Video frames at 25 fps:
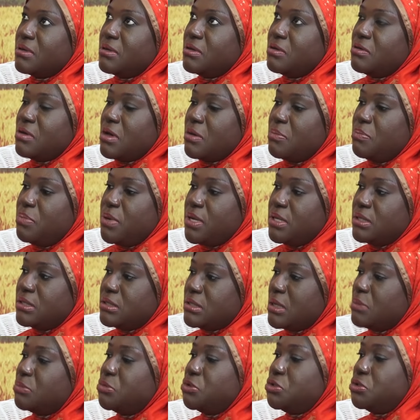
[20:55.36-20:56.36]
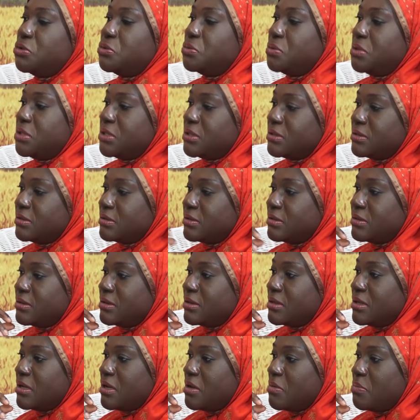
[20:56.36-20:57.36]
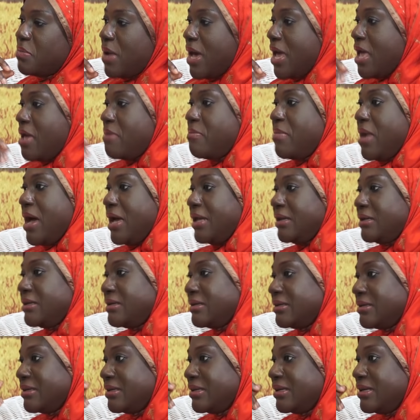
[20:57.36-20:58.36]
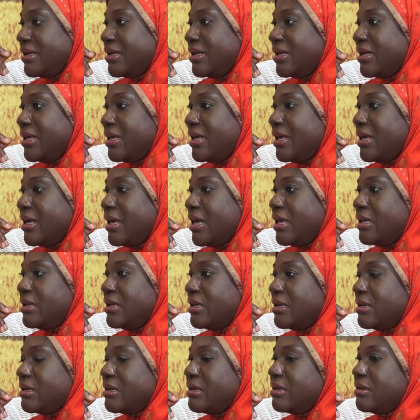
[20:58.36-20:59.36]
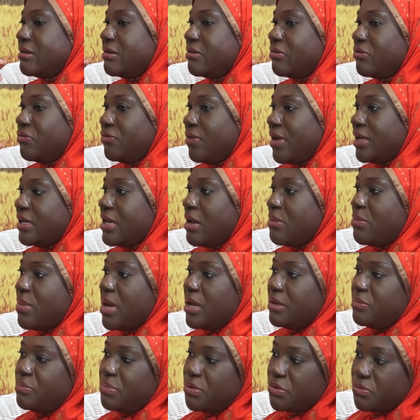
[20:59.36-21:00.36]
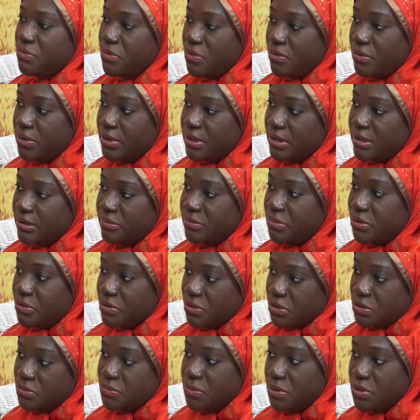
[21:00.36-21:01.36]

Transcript: you are being subdued by a man. And Father might be wrong because